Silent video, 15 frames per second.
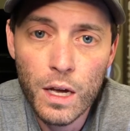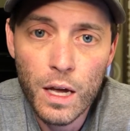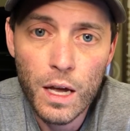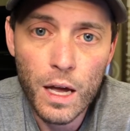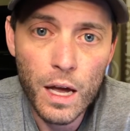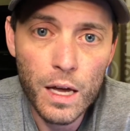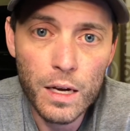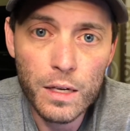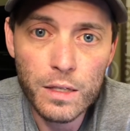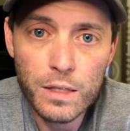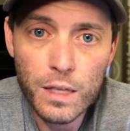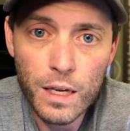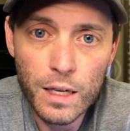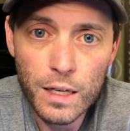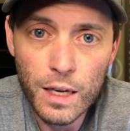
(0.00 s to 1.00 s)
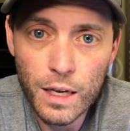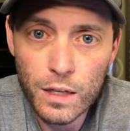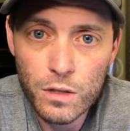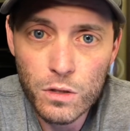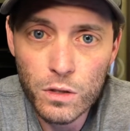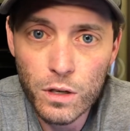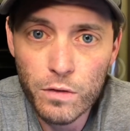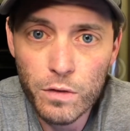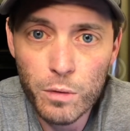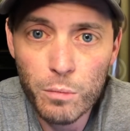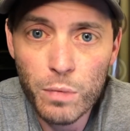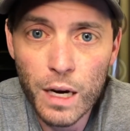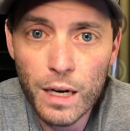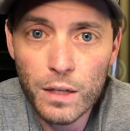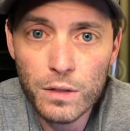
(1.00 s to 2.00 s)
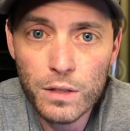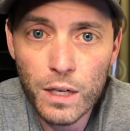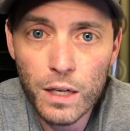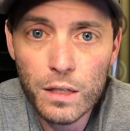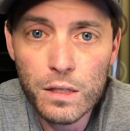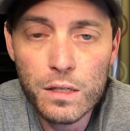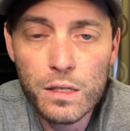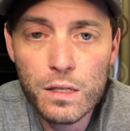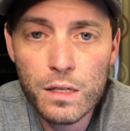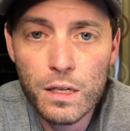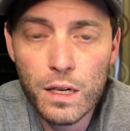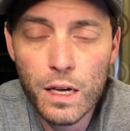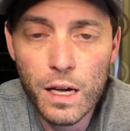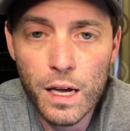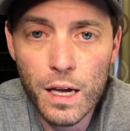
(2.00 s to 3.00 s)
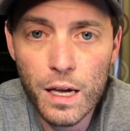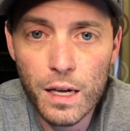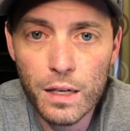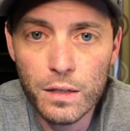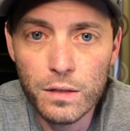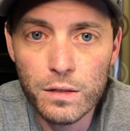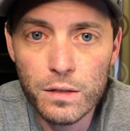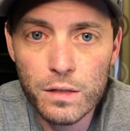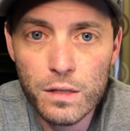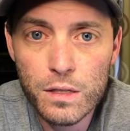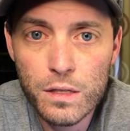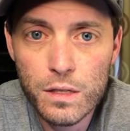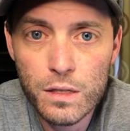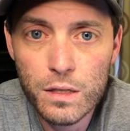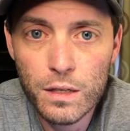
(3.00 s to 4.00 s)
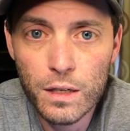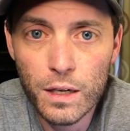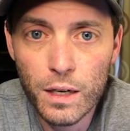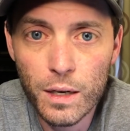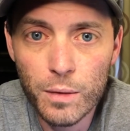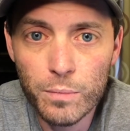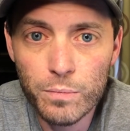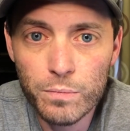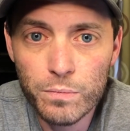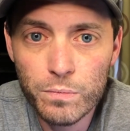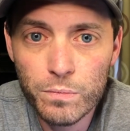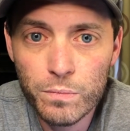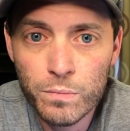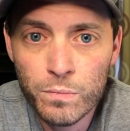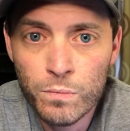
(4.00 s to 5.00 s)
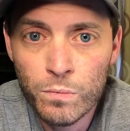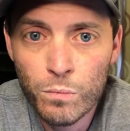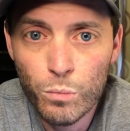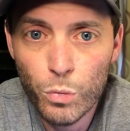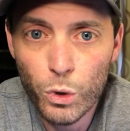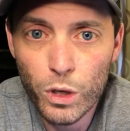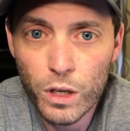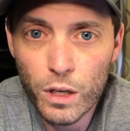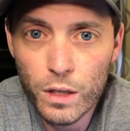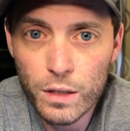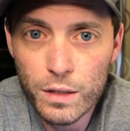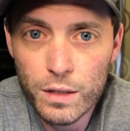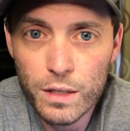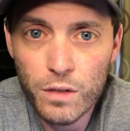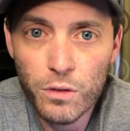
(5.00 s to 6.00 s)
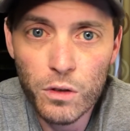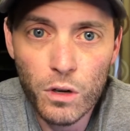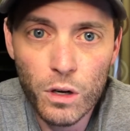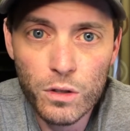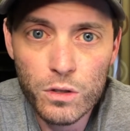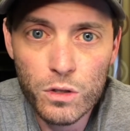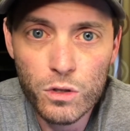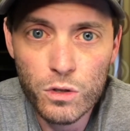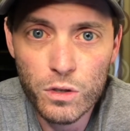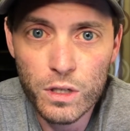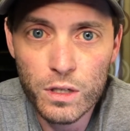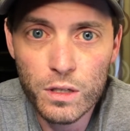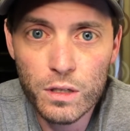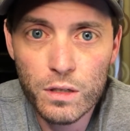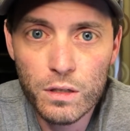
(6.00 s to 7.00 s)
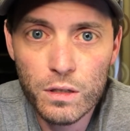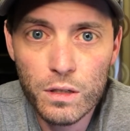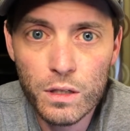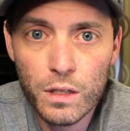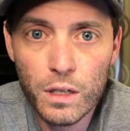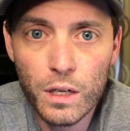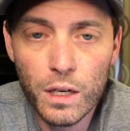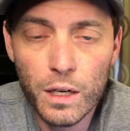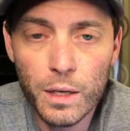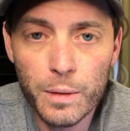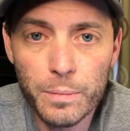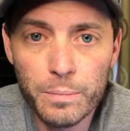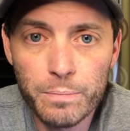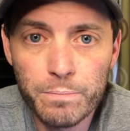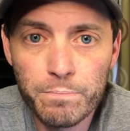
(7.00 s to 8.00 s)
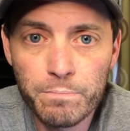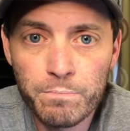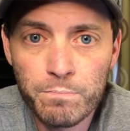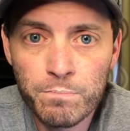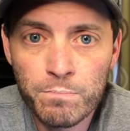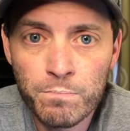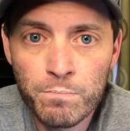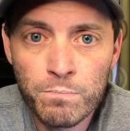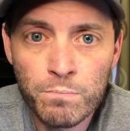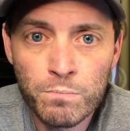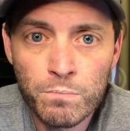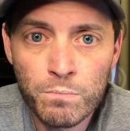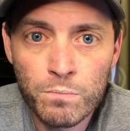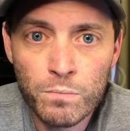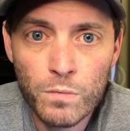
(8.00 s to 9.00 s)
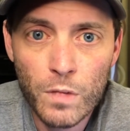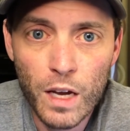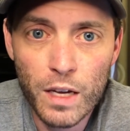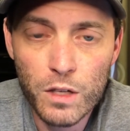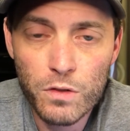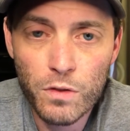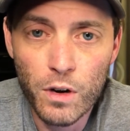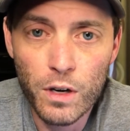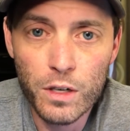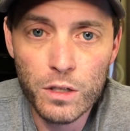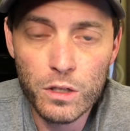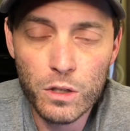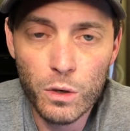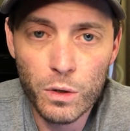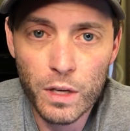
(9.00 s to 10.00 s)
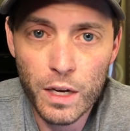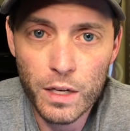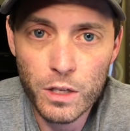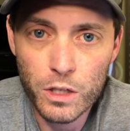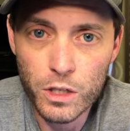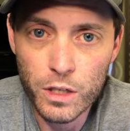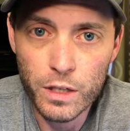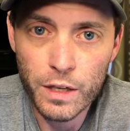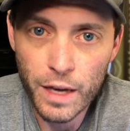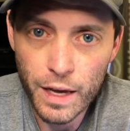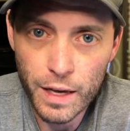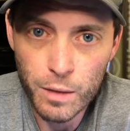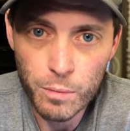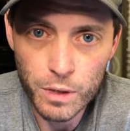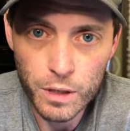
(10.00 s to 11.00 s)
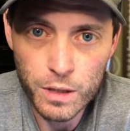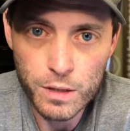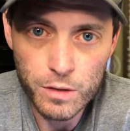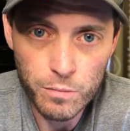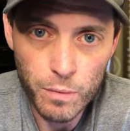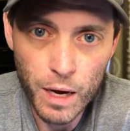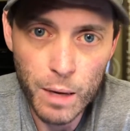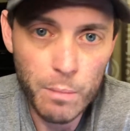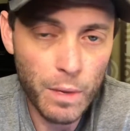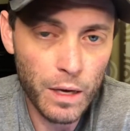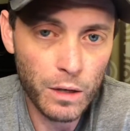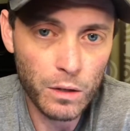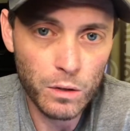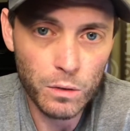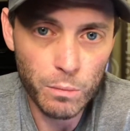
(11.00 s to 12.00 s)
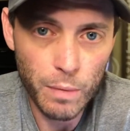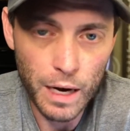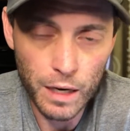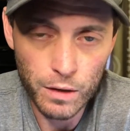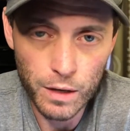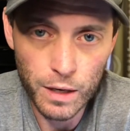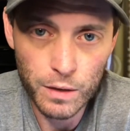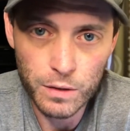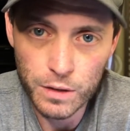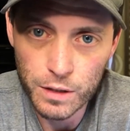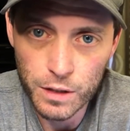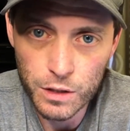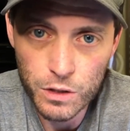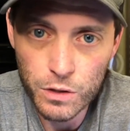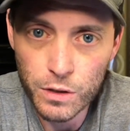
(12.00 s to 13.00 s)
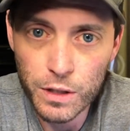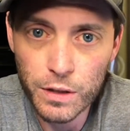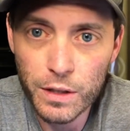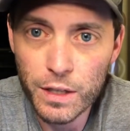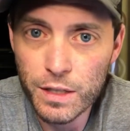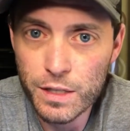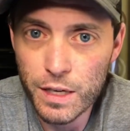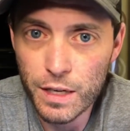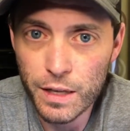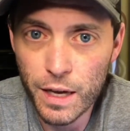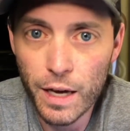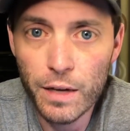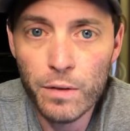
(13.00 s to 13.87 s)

and it is a cancer of the bile ducts and um, pretty difficult to treat um, as far as location and because of my medical background and history and things like that.